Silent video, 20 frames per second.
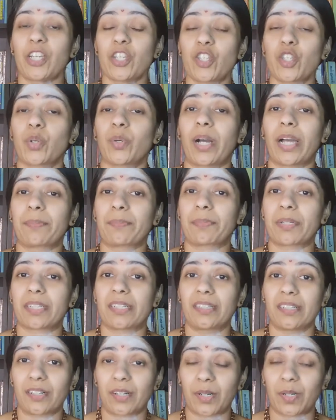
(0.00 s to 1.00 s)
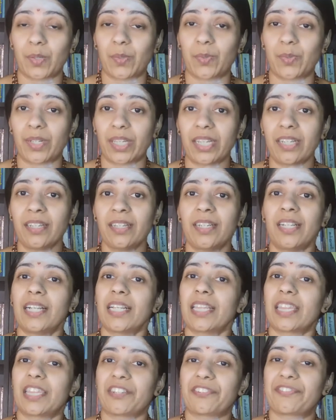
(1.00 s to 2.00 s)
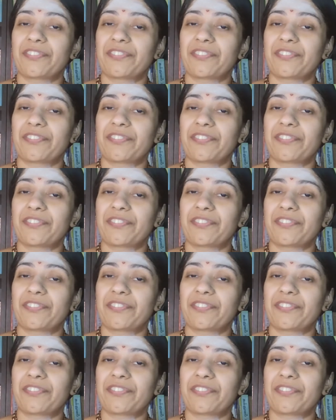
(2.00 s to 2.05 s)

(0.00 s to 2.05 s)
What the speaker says: So I am concluding the